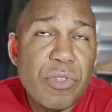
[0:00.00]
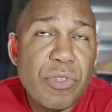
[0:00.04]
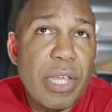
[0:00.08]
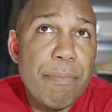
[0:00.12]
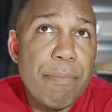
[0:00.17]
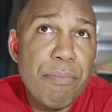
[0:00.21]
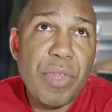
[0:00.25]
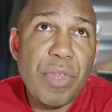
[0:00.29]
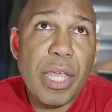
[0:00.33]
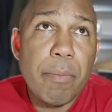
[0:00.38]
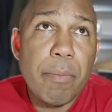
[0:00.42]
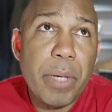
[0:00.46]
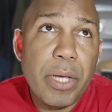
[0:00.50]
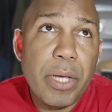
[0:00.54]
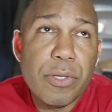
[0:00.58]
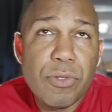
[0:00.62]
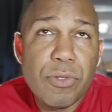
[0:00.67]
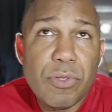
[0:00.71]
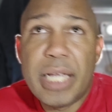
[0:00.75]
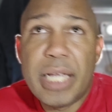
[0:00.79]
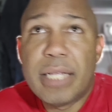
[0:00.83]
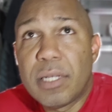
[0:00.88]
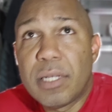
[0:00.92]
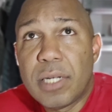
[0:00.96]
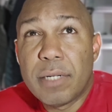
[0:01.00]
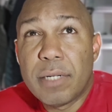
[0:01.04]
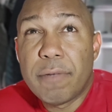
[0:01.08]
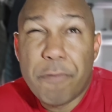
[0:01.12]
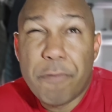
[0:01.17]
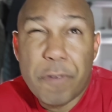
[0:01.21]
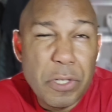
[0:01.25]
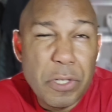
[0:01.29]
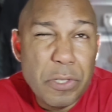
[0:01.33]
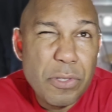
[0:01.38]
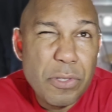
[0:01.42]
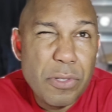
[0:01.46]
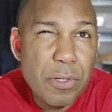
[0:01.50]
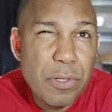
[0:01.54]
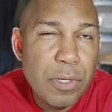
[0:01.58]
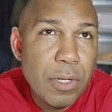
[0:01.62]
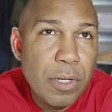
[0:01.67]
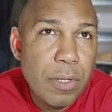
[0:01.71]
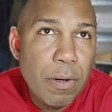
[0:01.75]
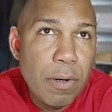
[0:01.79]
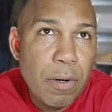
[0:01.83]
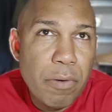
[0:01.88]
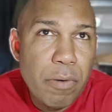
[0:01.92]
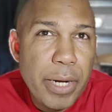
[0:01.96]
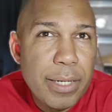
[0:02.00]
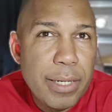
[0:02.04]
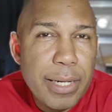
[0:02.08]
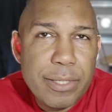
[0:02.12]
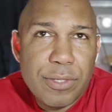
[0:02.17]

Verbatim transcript: same thing because they did it first, right?